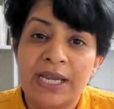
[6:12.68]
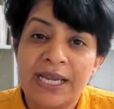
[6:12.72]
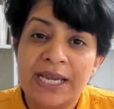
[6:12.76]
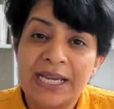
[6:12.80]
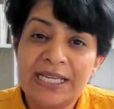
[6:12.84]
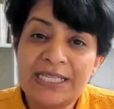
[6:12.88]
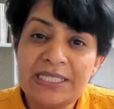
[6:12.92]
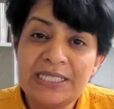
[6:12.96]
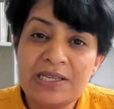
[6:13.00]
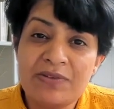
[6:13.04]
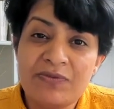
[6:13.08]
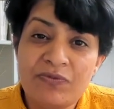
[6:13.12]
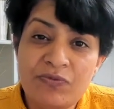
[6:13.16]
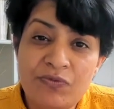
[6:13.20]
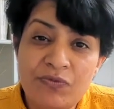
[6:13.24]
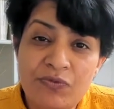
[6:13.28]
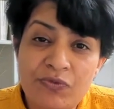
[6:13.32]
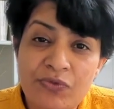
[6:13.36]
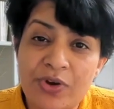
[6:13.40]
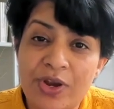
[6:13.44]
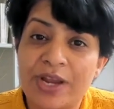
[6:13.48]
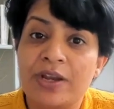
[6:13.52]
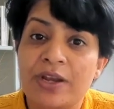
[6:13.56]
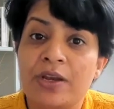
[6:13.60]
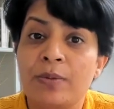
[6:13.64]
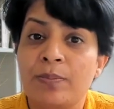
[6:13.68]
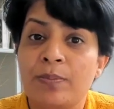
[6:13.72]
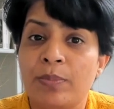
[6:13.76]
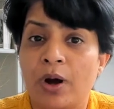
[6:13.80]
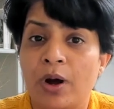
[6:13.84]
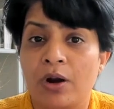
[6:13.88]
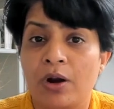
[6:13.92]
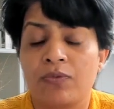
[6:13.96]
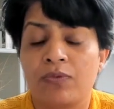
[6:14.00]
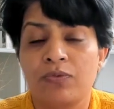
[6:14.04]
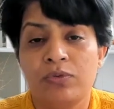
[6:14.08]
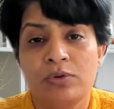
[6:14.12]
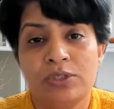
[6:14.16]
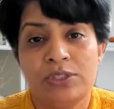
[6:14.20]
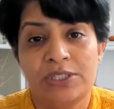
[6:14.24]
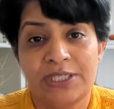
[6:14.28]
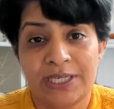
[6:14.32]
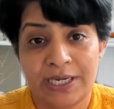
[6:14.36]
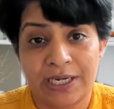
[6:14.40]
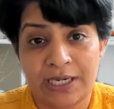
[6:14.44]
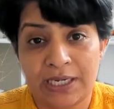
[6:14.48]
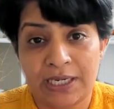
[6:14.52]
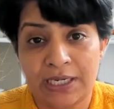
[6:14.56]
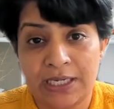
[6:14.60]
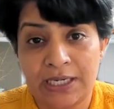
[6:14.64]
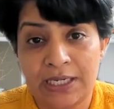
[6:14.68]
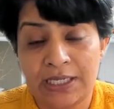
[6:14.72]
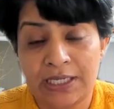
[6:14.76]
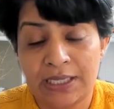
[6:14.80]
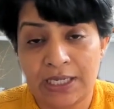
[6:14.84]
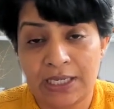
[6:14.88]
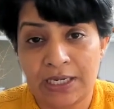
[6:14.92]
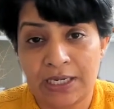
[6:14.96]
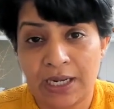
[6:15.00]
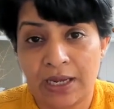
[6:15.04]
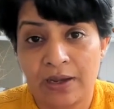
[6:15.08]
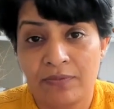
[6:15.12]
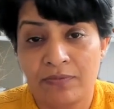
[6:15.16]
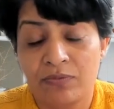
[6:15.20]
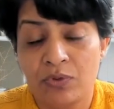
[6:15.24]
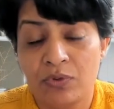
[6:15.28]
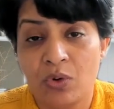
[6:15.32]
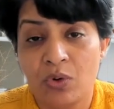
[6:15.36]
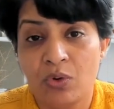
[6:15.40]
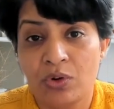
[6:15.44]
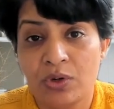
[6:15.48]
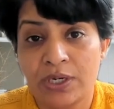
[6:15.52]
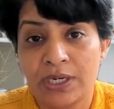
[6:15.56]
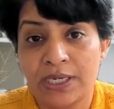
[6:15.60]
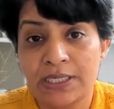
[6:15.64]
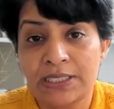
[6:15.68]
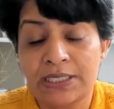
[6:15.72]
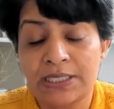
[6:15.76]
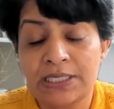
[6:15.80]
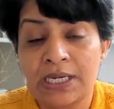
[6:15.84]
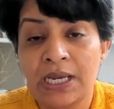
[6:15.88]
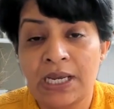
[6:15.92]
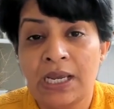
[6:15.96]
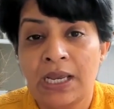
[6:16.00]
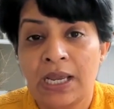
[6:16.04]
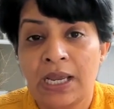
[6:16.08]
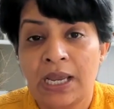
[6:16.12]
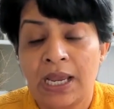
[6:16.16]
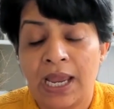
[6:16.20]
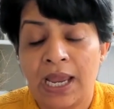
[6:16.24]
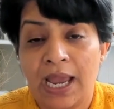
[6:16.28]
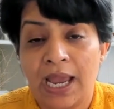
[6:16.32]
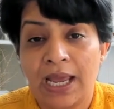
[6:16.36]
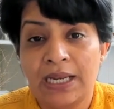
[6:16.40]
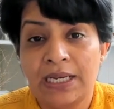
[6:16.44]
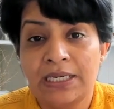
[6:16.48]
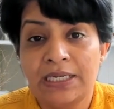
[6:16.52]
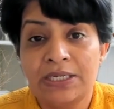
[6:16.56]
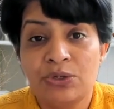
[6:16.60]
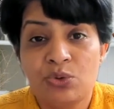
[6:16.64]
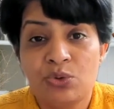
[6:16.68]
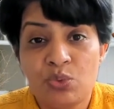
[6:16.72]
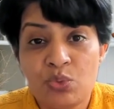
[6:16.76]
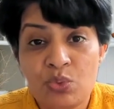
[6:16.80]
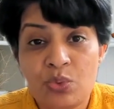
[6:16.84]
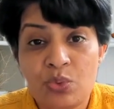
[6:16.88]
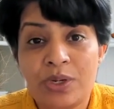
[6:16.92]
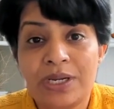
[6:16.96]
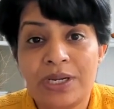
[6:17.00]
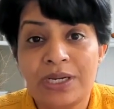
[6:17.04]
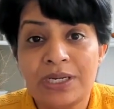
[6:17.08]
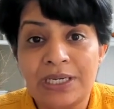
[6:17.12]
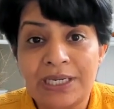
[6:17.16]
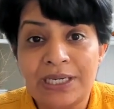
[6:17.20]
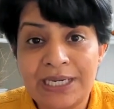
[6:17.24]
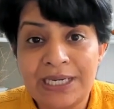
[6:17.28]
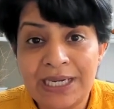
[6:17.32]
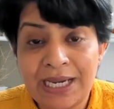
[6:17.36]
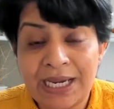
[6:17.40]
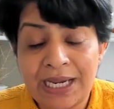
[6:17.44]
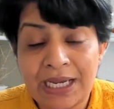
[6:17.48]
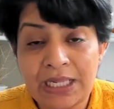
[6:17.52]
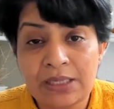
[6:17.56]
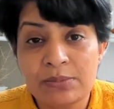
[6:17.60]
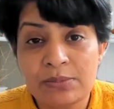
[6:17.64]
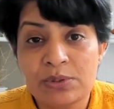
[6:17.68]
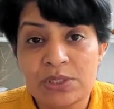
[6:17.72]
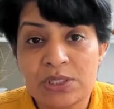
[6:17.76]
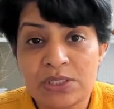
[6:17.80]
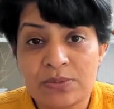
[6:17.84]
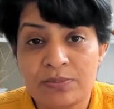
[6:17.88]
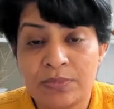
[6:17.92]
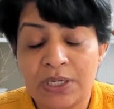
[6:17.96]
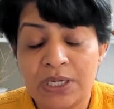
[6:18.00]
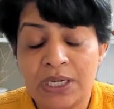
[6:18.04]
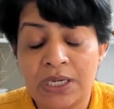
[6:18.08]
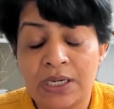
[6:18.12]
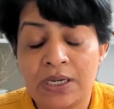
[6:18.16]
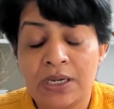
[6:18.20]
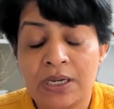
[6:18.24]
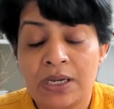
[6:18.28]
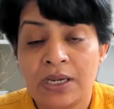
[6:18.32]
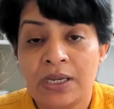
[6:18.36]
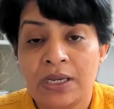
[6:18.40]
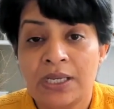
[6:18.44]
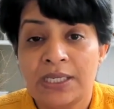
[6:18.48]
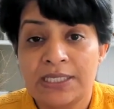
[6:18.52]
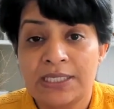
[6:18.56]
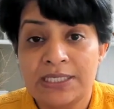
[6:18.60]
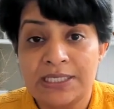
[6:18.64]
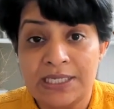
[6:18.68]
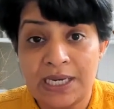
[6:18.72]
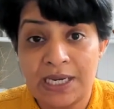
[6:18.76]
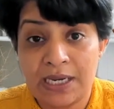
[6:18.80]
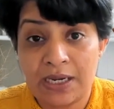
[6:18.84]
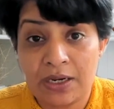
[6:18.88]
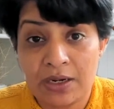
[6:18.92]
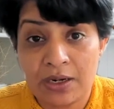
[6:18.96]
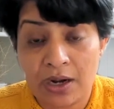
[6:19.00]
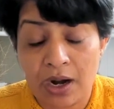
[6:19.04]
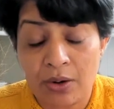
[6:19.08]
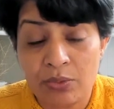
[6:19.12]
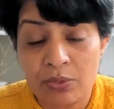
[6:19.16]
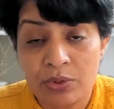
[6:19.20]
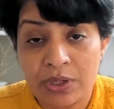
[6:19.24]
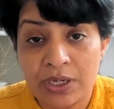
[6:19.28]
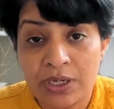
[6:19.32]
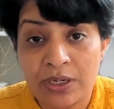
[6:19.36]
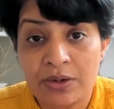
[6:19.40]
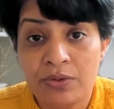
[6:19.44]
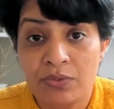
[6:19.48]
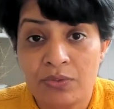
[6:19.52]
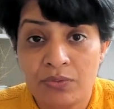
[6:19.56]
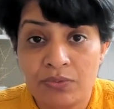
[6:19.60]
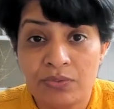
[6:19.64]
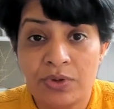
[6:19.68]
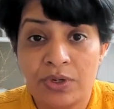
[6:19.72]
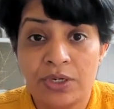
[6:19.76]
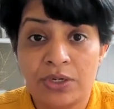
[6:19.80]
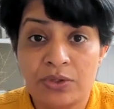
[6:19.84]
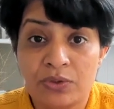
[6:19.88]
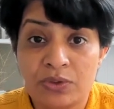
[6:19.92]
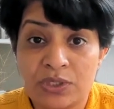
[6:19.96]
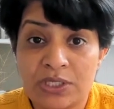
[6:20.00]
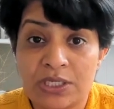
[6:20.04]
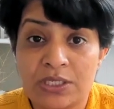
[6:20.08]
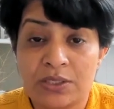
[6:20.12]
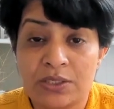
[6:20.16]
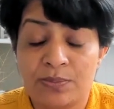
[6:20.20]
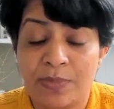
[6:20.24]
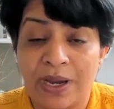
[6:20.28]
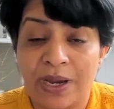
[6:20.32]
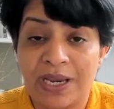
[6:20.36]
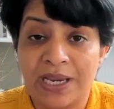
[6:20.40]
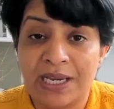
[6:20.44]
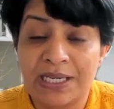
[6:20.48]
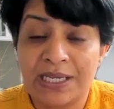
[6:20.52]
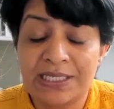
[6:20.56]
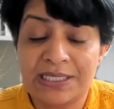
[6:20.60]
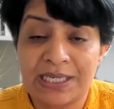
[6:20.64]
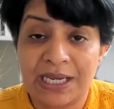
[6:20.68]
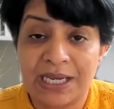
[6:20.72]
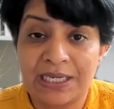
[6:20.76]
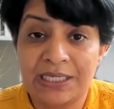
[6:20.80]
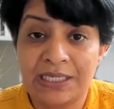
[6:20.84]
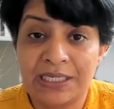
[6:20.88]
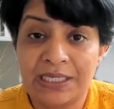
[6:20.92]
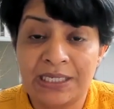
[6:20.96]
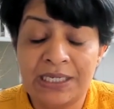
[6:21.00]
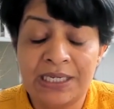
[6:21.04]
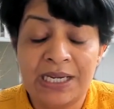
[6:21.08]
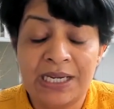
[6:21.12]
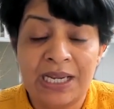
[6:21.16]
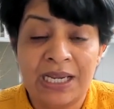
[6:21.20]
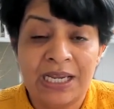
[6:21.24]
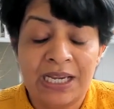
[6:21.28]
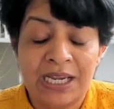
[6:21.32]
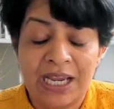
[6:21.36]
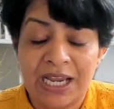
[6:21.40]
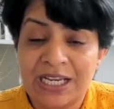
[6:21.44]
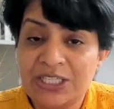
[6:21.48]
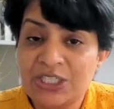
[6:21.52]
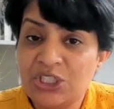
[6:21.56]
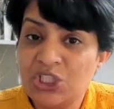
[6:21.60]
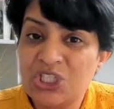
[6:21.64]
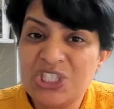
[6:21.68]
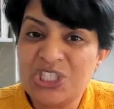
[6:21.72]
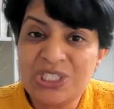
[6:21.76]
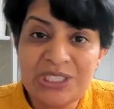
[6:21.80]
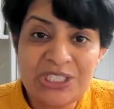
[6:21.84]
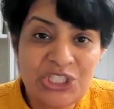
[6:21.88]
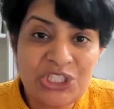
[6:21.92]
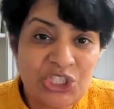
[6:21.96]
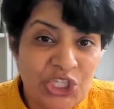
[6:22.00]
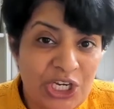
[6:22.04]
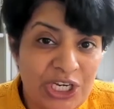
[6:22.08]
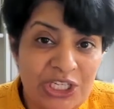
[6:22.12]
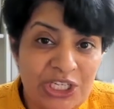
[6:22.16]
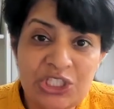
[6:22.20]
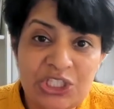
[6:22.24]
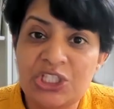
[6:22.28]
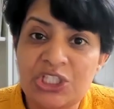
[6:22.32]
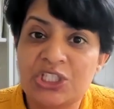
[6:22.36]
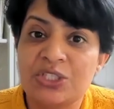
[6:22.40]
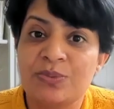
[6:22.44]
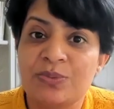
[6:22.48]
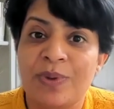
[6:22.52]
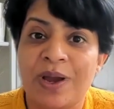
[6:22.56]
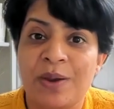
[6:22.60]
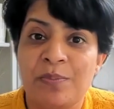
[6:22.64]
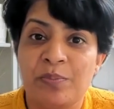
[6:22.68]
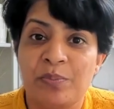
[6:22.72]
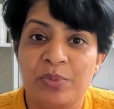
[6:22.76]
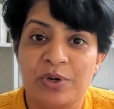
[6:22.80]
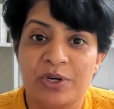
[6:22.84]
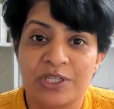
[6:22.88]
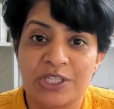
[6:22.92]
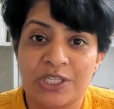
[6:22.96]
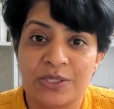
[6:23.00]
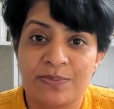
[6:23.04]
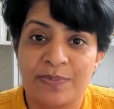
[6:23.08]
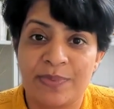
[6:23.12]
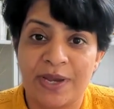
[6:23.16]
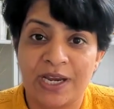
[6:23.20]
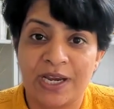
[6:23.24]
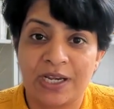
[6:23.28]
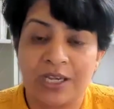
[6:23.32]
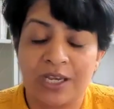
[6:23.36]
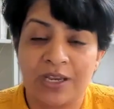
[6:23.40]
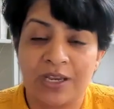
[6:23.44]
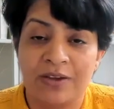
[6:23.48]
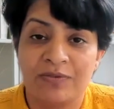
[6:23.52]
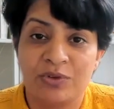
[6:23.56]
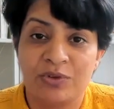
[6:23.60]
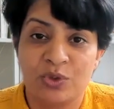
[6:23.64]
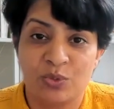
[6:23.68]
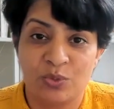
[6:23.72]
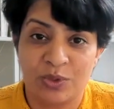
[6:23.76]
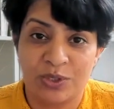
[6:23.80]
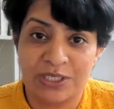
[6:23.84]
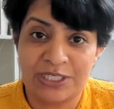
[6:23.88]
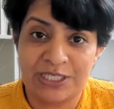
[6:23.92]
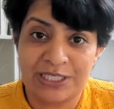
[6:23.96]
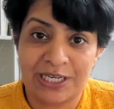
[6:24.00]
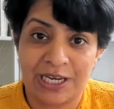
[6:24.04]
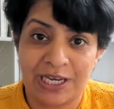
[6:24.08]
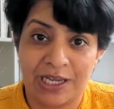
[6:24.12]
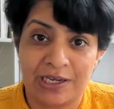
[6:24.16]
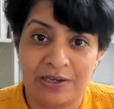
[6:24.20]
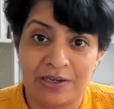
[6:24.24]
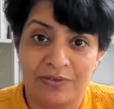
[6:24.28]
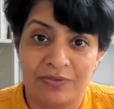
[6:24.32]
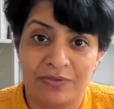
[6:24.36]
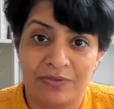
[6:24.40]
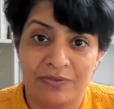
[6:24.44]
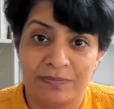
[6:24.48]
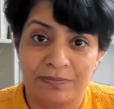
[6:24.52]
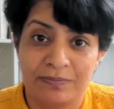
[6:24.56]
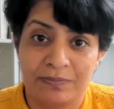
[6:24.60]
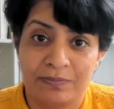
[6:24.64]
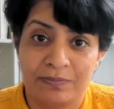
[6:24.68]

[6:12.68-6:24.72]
It's a very powerful technique that I have noticed, and it really helps me stay grounded, reduces my anxiety, and just changes my perspective towards life.